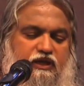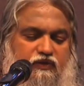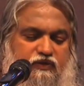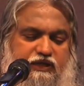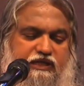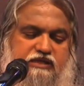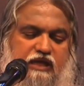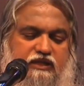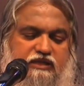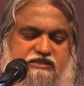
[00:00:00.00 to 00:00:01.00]
Now these
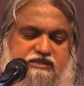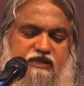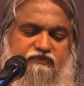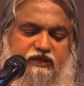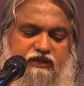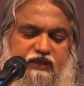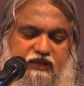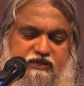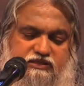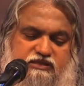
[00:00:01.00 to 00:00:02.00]
are the seven
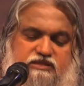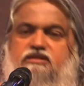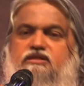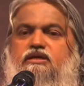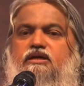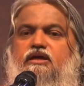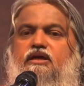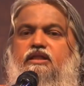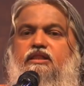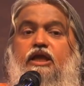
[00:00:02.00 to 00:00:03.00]
things
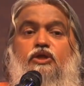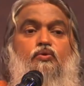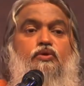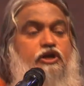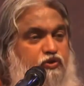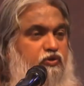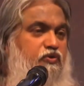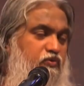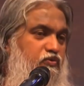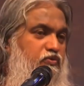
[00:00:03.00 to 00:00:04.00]
that you need to
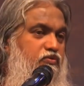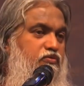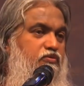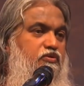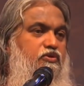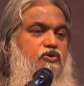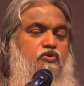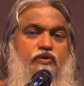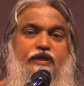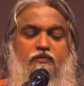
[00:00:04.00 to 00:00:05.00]
do
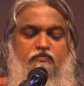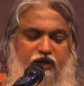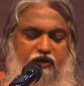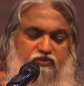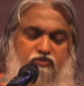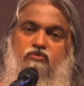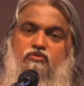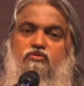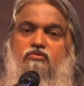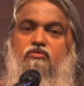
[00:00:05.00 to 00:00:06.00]
to get back
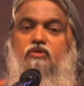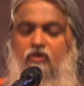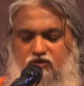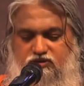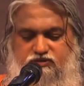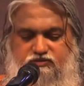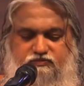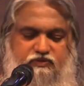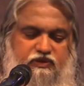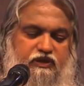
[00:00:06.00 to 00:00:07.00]
to God.
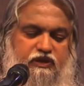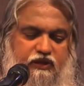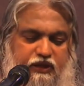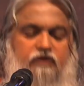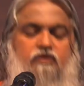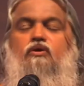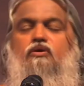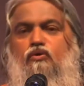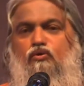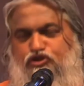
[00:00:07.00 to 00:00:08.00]
In
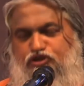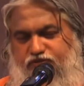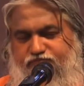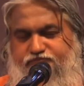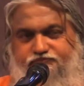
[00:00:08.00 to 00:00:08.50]
conclusion,